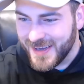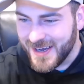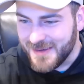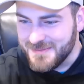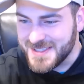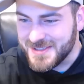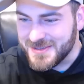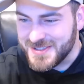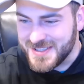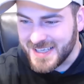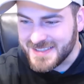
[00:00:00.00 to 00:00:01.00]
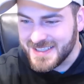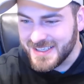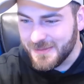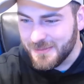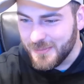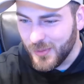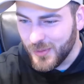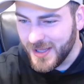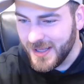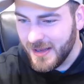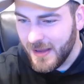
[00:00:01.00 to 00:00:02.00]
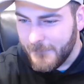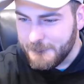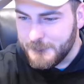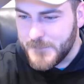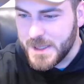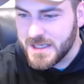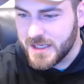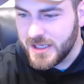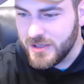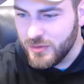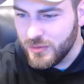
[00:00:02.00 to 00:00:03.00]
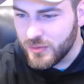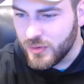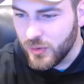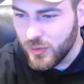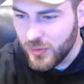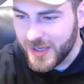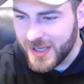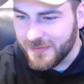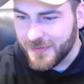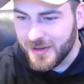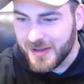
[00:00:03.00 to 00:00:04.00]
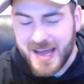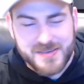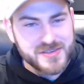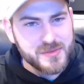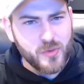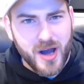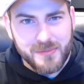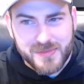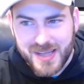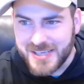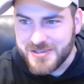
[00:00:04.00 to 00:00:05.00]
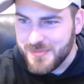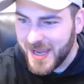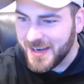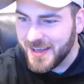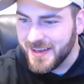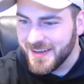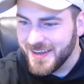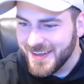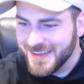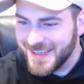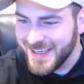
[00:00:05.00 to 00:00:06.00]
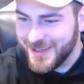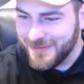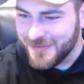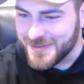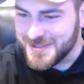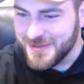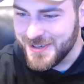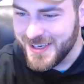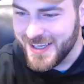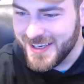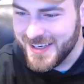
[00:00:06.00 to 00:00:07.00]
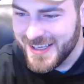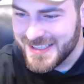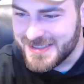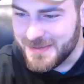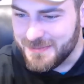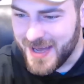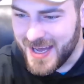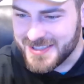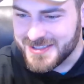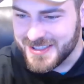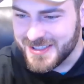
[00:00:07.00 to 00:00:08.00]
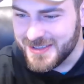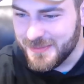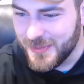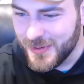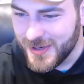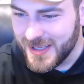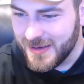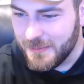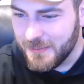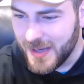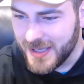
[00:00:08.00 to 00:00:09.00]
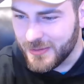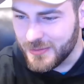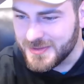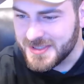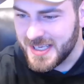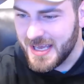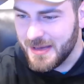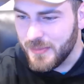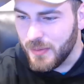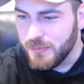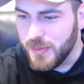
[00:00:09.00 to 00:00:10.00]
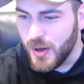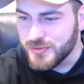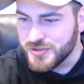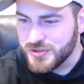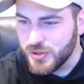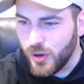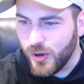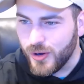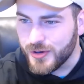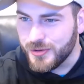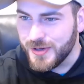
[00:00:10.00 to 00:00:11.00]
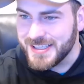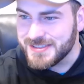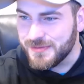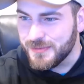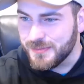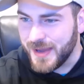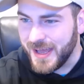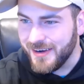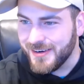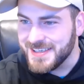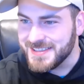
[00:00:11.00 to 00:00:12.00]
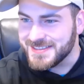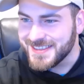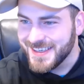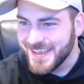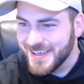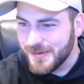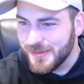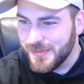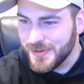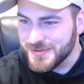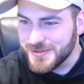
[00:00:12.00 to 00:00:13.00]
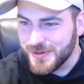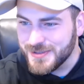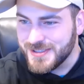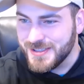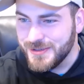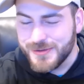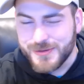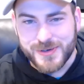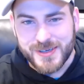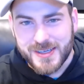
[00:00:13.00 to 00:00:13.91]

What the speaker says: Mr. Zessie, good morning. BQ, cool, here for a live stream. Well, I'm glad you made it. Thank you for tuning in. Sebastian, good morning. Michael Tam, bonjour. Greetings from Paris. Well, bonjour to you.